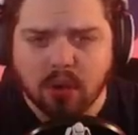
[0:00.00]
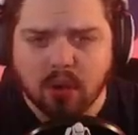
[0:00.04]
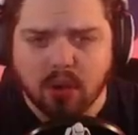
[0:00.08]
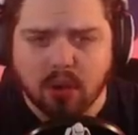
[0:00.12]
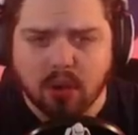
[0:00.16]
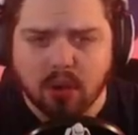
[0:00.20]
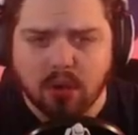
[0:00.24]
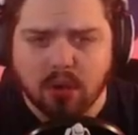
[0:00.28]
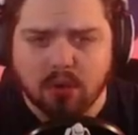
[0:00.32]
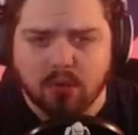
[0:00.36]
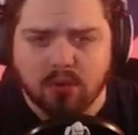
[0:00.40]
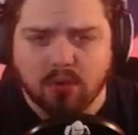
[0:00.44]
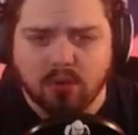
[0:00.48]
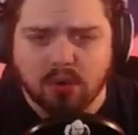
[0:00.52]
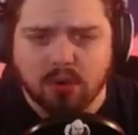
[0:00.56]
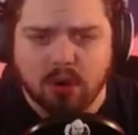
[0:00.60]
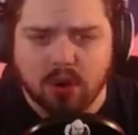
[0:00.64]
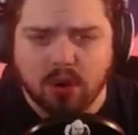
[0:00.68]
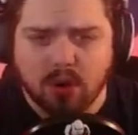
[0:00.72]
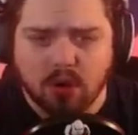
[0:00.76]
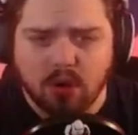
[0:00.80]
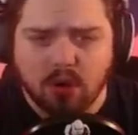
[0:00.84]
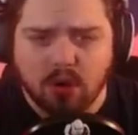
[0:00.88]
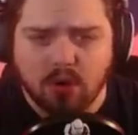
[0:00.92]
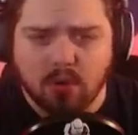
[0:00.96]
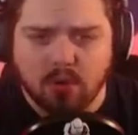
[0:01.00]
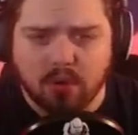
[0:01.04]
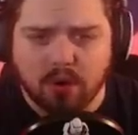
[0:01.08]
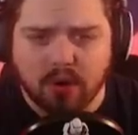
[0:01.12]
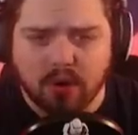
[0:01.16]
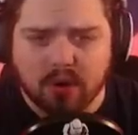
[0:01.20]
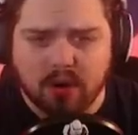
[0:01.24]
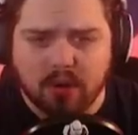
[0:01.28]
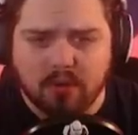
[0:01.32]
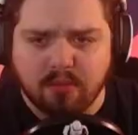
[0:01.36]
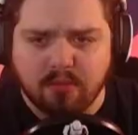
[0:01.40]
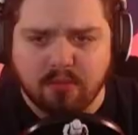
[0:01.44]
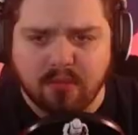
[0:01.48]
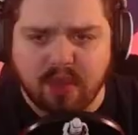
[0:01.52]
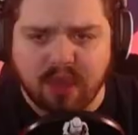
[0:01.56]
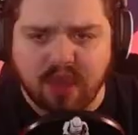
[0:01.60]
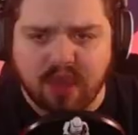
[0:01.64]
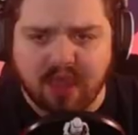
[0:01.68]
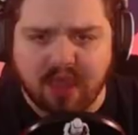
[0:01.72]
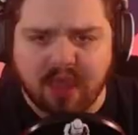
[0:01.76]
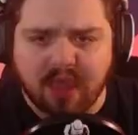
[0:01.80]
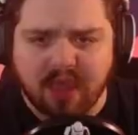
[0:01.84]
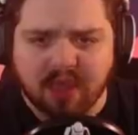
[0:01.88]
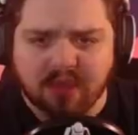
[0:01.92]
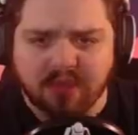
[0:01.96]
Oh no, we're in a
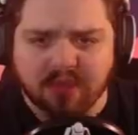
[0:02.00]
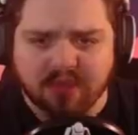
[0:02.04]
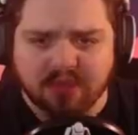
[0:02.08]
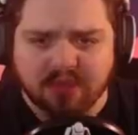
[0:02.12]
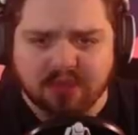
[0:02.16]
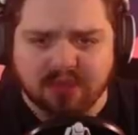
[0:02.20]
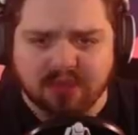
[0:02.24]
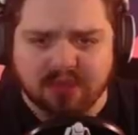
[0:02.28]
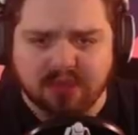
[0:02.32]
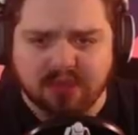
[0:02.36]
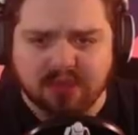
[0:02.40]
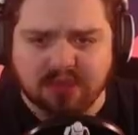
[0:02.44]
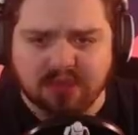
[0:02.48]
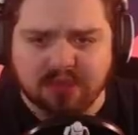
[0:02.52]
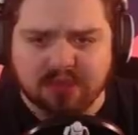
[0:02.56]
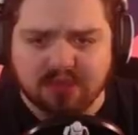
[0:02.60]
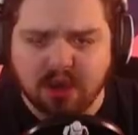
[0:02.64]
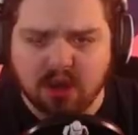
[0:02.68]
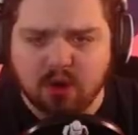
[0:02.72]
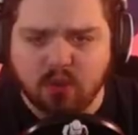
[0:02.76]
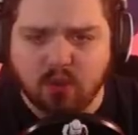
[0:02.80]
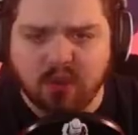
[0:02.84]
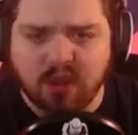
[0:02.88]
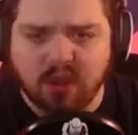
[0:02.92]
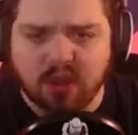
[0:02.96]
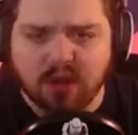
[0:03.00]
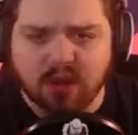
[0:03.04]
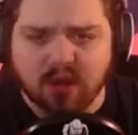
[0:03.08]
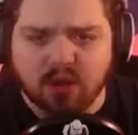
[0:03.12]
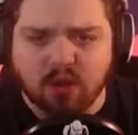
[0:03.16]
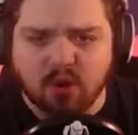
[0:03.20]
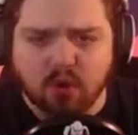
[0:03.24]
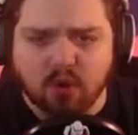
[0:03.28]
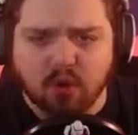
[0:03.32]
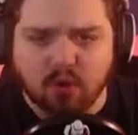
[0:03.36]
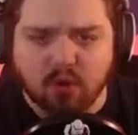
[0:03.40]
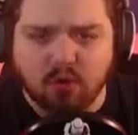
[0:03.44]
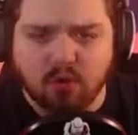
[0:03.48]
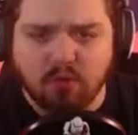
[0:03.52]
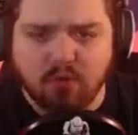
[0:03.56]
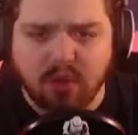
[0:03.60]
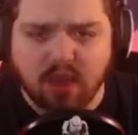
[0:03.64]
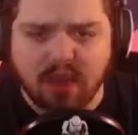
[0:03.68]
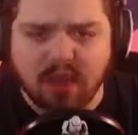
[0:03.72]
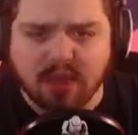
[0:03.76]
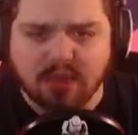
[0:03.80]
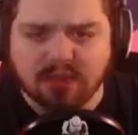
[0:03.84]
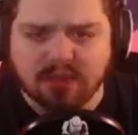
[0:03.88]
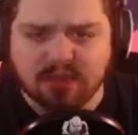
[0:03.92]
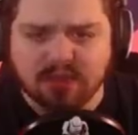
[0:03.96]
maze. Are we in a corn
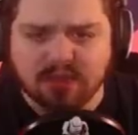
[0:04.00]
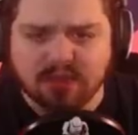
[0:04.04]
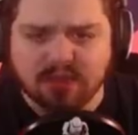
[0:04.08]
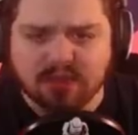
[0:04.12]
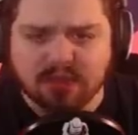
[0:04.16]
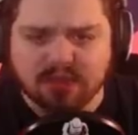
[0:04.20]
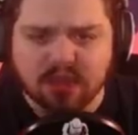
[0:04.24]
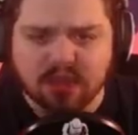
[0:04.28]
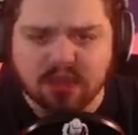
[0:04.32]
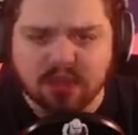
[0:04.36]
maze?